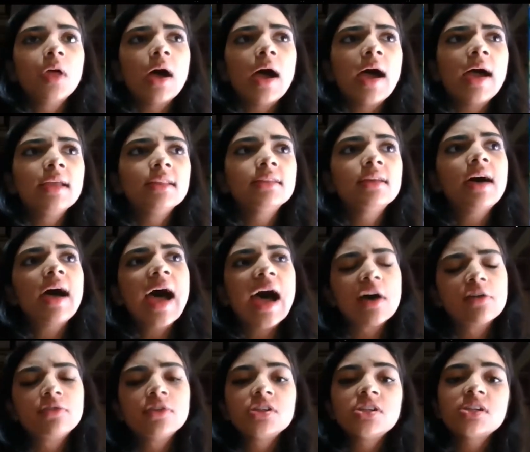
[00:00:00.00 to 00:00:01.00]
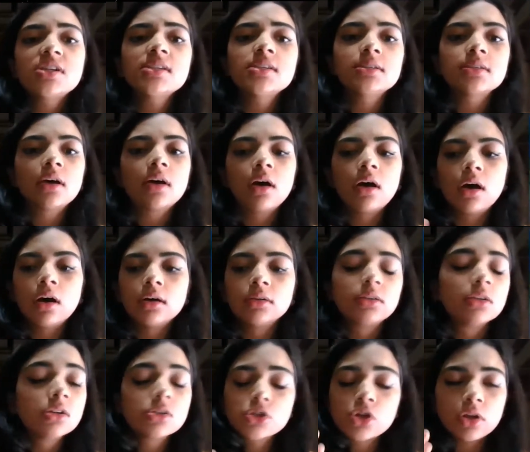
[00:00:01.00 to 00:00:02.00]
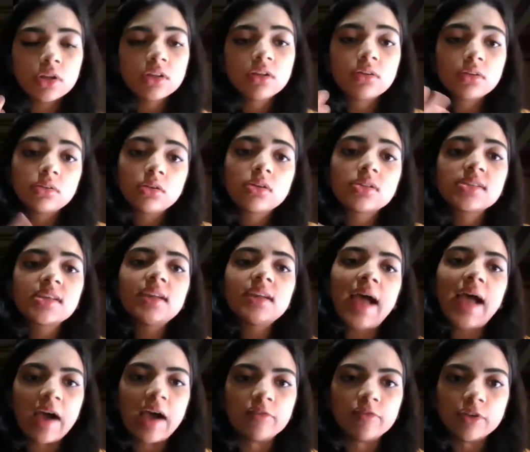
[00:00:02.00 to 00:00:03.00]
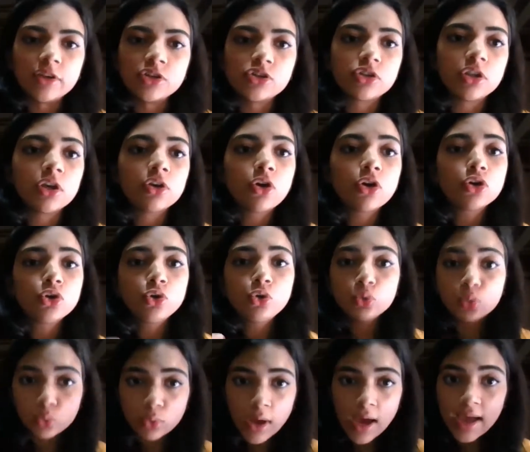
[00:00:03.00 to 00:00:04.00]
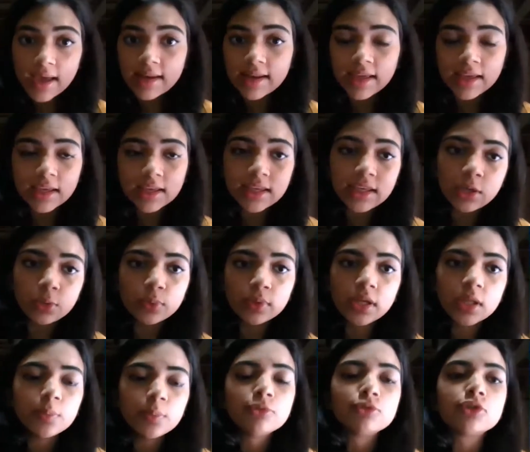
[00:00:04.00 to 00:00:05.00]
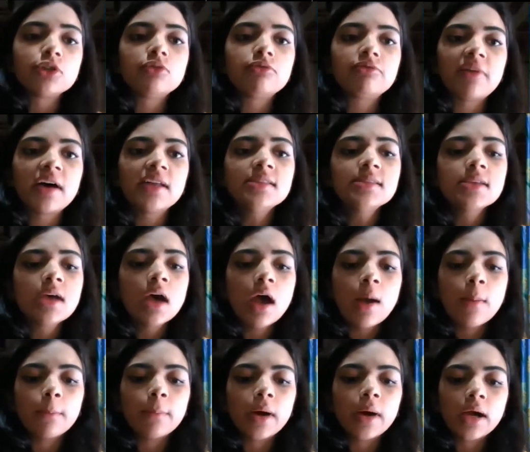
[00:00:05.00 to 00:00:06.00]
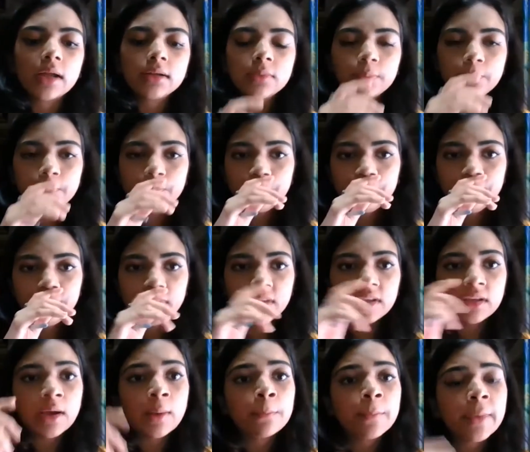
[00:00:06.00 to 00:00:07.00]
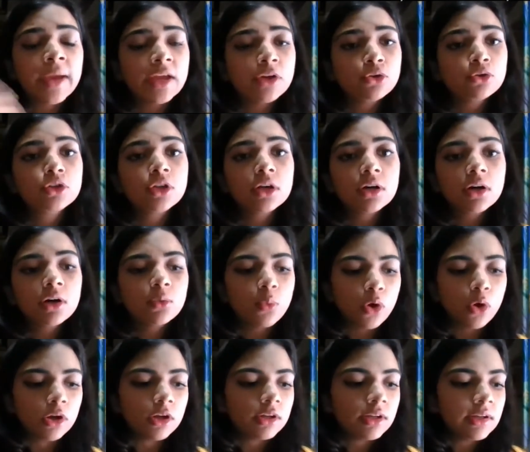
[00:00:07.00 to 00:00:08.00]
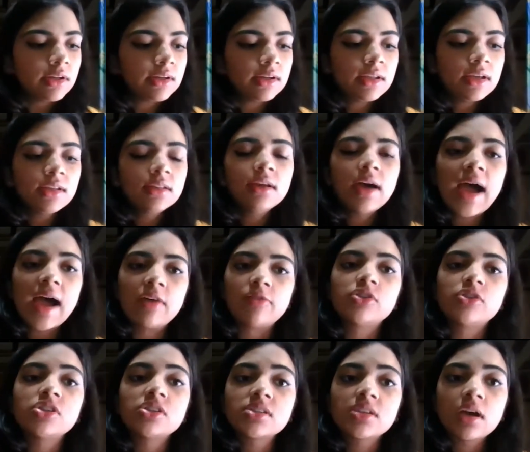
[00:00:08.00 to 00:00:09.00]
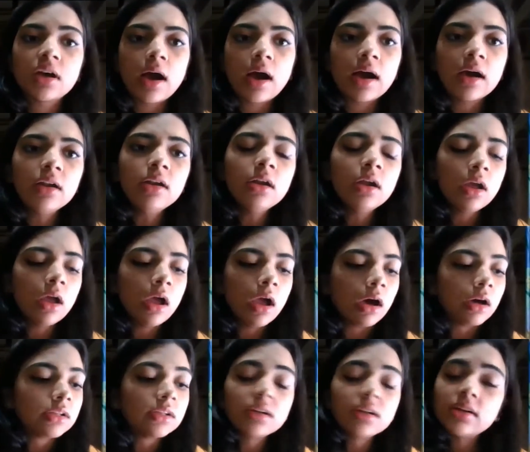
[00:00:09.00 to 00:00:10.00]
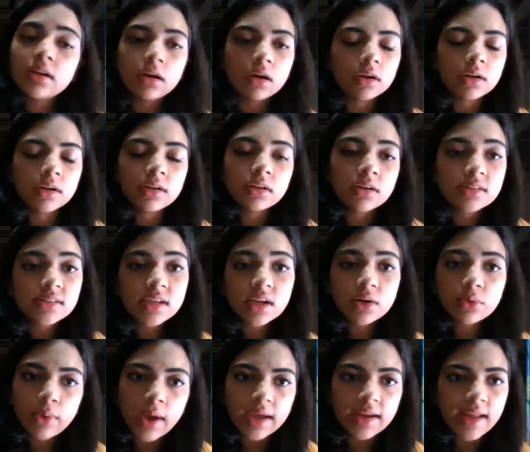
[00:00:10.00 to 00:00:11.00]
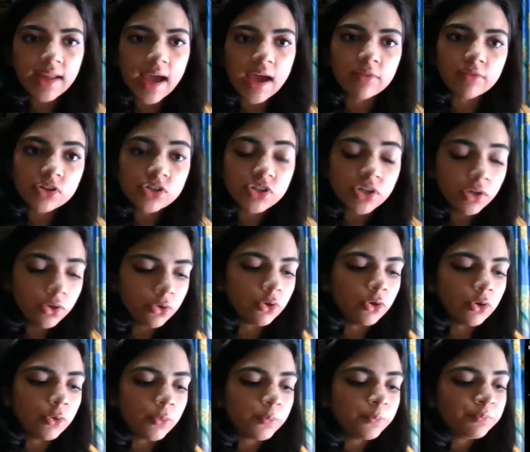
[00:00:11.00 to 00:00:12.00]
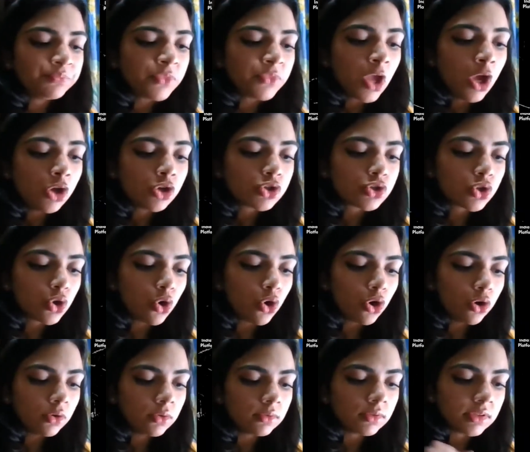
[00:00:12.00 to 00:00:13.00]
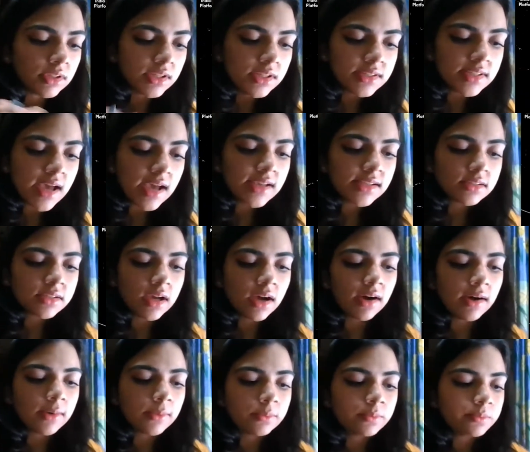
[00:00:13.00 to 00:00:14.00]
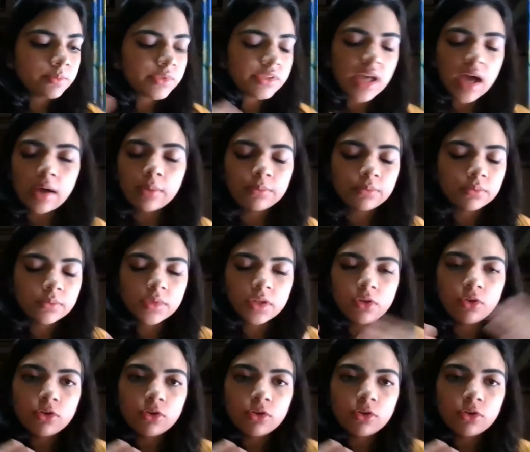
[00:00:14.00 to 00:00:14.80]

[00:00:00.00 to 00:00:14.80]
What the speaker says: And the averages, the returns are average. They're not too high like equity mutual funds, but compared to the volatility, the averages are, returns are quite average and good. So this has some,